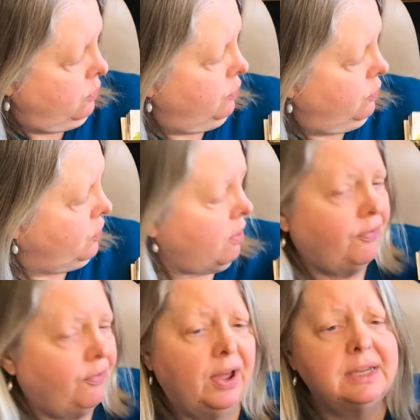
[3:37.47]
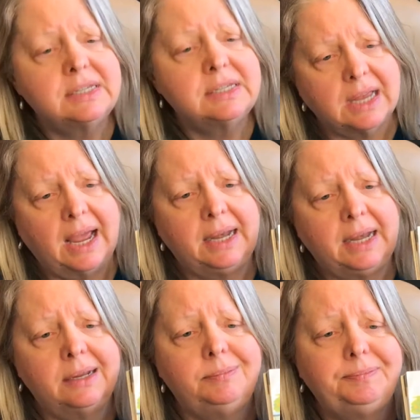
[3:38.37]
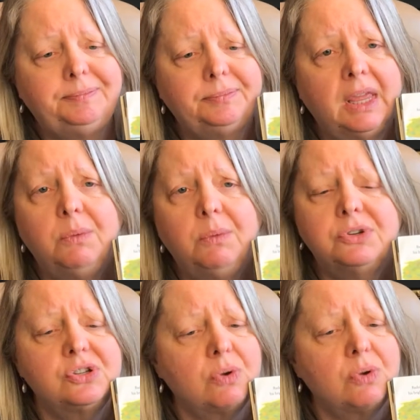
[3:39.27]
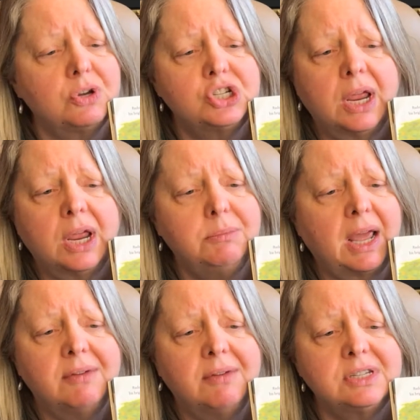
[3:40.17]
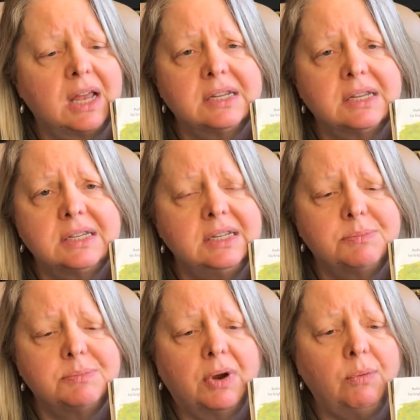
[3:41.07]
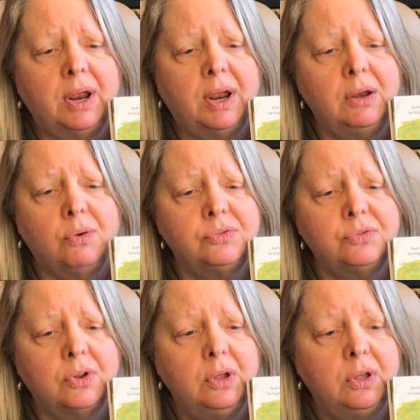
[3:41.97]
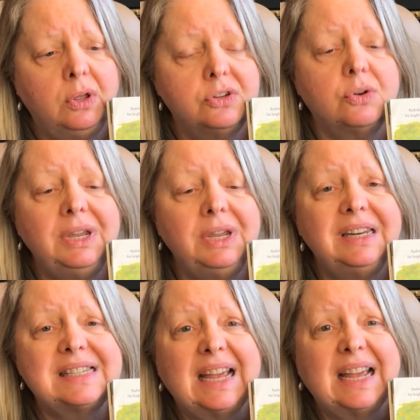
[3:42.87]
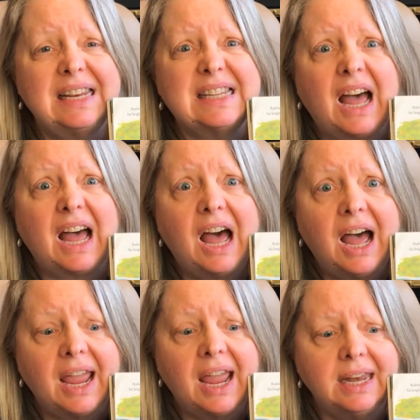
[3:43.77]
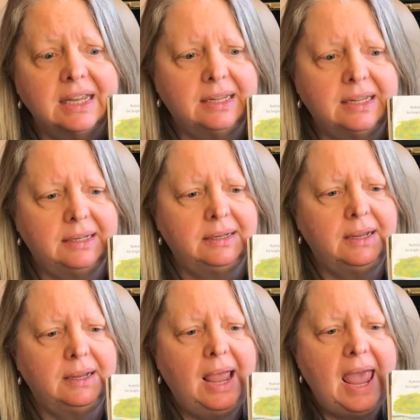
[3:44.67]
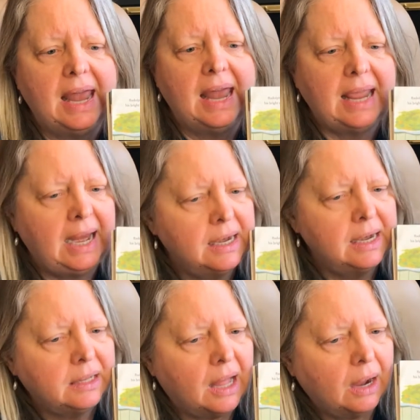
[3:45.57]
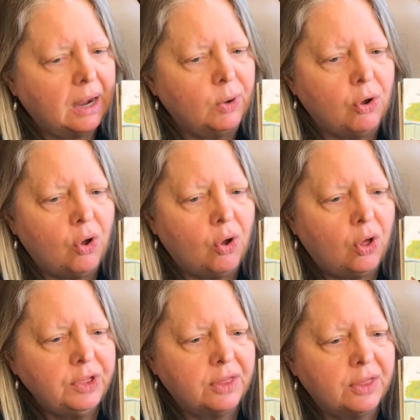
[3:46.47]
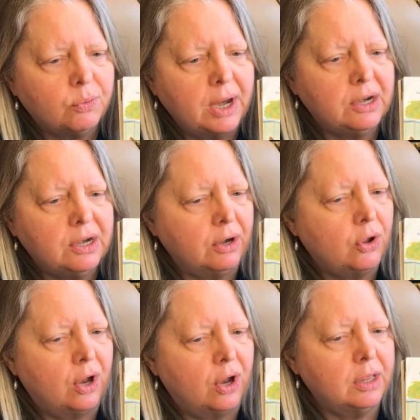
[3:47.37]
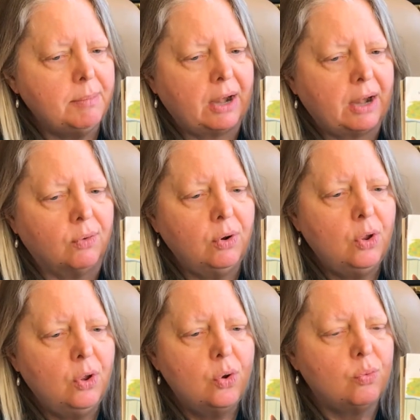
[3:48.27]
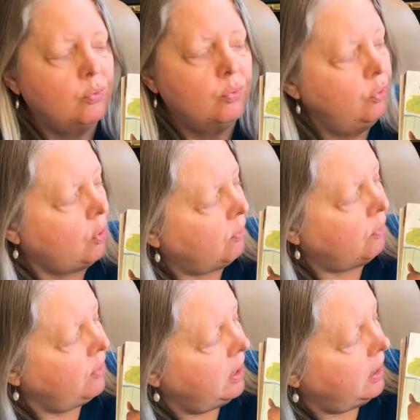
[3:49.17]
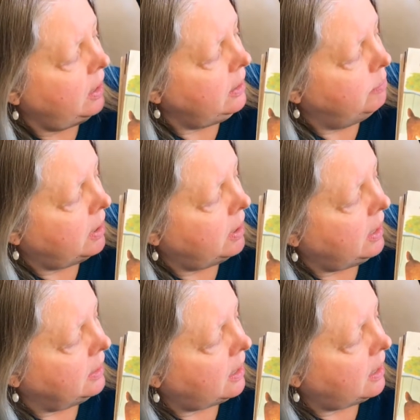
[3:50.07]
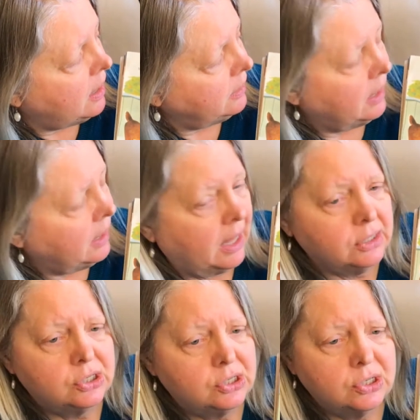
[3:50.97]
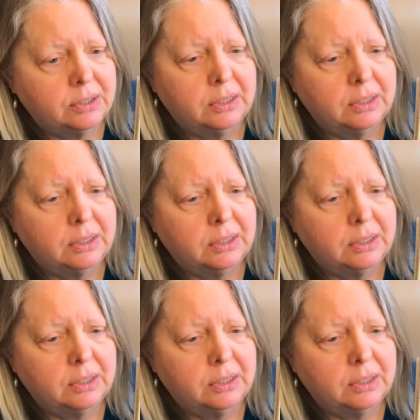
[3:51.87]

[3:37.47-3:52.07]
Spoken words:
Rudolph sighed. He was so ashamed to have Santa see his bright red nose, so he decided to hide. At 8 o'clock, when all the other reindeer had gone to the meadow, Rudolph hid behind a holly hedge.